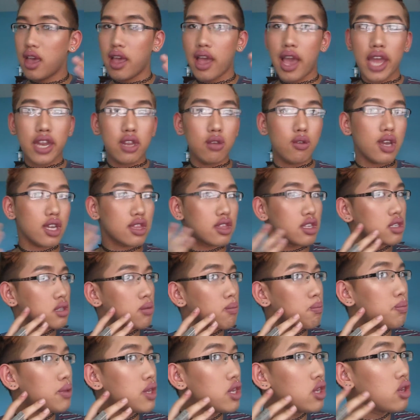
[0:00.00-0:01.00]
and you get this
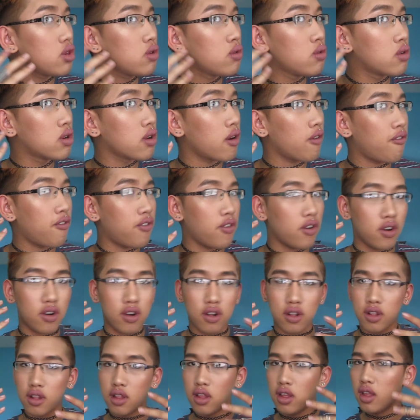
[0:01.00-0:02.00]

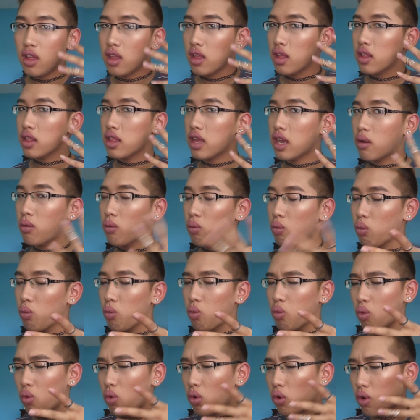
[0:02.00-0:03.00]
beautiful like
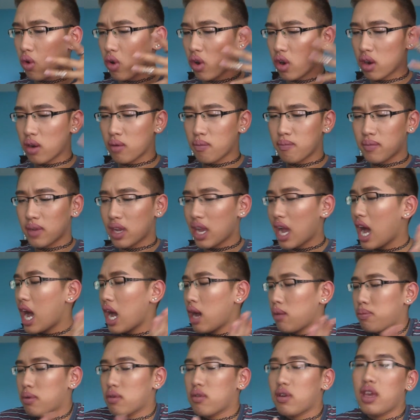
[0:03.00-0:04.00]
warm
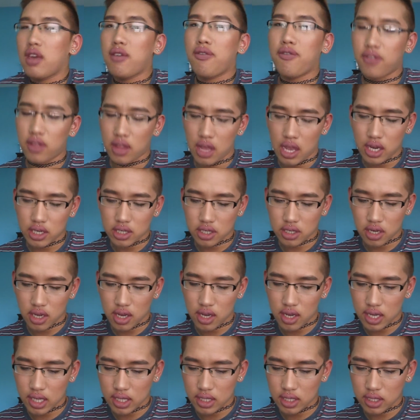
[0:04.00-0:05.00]
coppery flush.
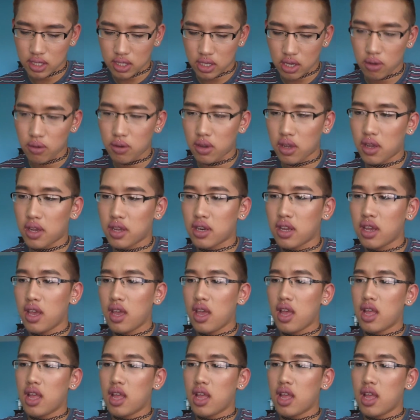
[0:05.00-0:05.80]
Oh, it's so good.